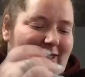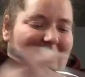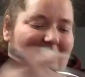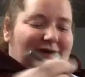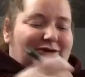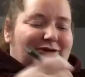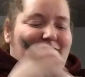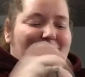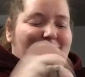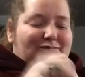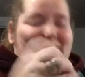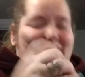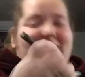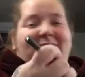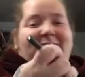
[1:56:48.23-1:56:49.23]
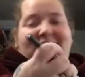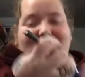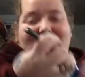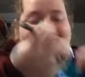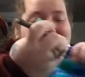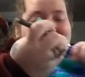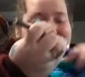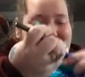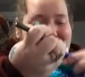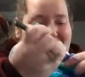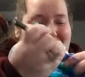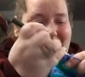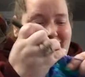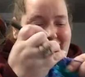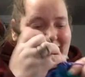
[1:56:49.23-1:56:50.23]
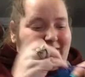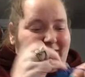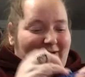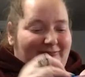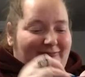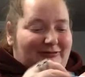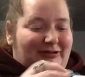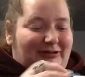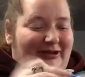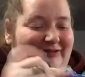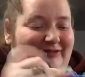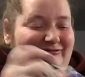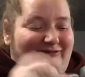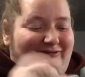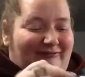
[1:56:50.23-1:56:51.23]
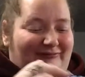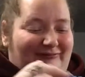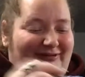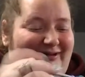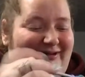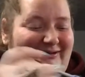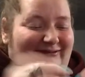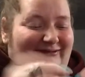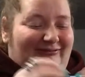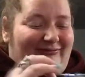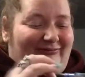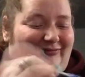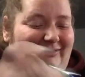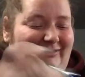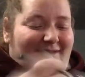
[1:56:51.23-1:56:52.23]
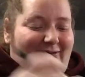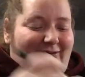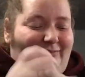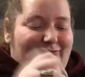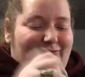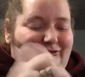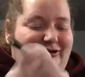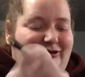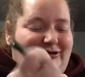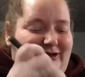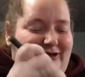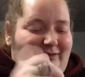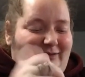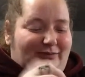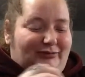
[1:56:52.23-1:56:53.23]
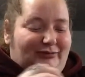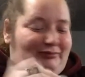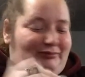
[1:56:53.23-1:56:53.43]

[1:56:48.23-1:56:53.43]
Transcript: I knew there was going to be a correction right after that, Stephanie, because I was like, oh, she did typo.